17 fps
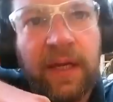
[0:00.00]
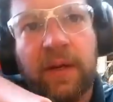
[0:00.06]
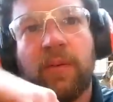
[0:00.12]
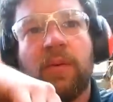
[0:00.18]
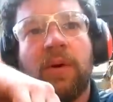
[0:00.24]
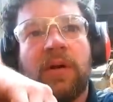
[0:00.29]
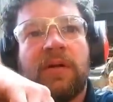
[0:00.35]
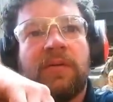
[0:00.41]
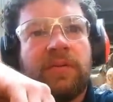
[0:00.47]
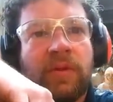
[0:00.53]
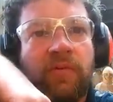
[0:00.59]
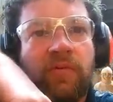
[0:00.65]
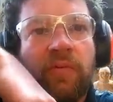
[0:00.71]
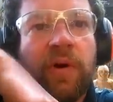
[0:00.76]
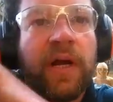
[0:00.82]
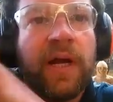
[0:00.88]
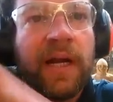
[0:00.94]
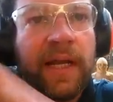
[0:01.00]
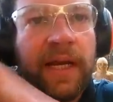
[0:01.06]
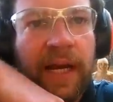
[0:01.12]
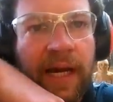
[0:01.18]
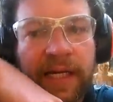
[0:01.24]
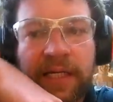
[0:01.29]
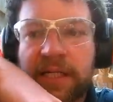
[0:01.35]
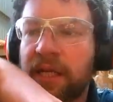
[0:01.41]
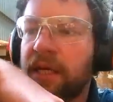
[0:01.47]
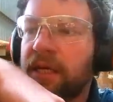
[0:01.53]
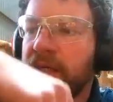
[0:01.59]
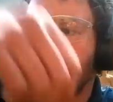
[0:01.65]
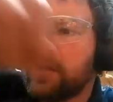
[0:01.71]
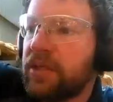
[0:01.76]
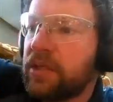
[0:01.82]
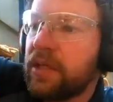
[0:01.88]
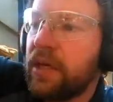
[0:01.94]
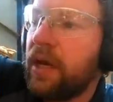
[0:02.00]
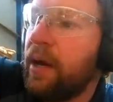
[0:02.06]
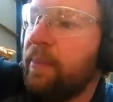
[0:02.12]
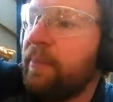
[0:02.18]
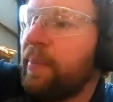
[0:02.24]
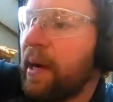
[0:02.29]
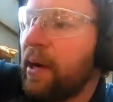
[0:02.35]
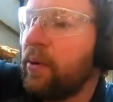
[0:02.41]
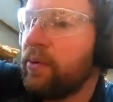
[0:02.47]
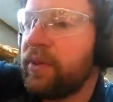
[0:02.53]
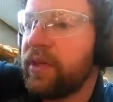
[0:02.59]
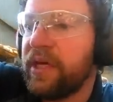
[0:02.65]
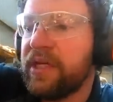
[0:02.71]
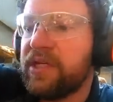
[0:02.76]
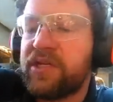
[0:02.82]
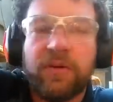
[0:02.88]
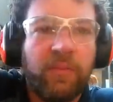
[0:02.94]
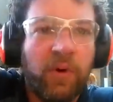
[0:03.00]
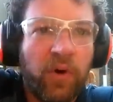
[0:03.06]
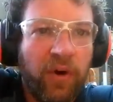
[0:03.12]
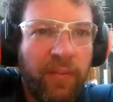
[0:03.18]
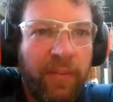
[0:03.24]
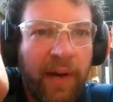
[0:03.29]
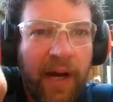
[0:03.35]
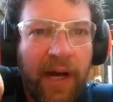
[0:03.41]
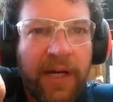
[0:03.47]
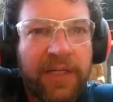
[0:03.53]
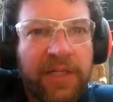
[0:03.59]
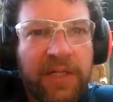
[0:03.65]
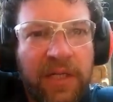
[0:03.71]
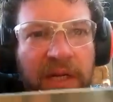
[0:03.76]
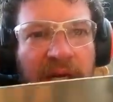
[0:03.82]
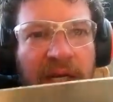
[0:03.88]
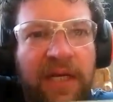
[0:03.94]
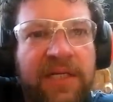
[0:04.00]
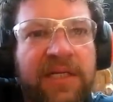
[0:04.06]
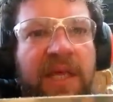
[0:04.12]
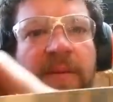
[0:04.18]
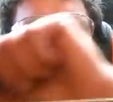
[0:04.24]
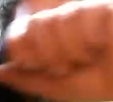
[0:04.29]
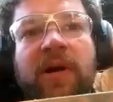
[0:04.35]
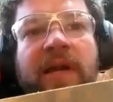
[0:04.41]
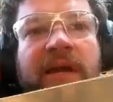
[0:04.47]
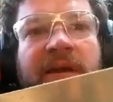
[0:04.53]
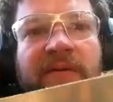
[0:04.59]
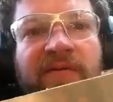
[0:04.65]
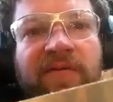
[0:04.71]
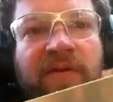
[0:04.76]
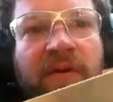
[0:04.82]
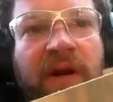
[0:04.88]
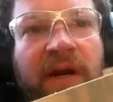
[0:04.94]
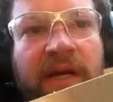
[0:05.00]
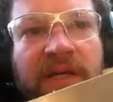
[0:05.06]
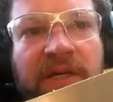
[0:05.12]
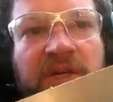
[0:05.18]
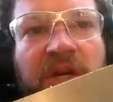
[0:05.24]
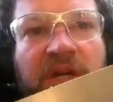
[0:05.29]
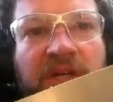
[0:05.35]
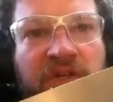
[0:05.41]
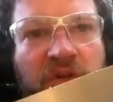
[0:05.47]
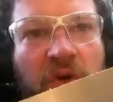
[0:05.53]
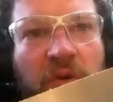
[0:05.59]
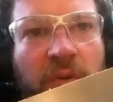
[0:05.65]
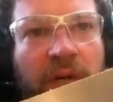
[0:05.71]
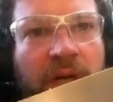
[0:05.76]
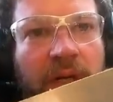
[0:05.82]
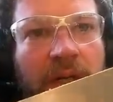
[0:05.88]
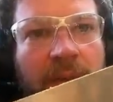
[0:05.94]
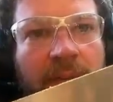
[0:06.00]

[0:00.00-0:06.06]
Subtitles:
really nice things about these Tsumura bars is they're brilliant for any jigsaw work.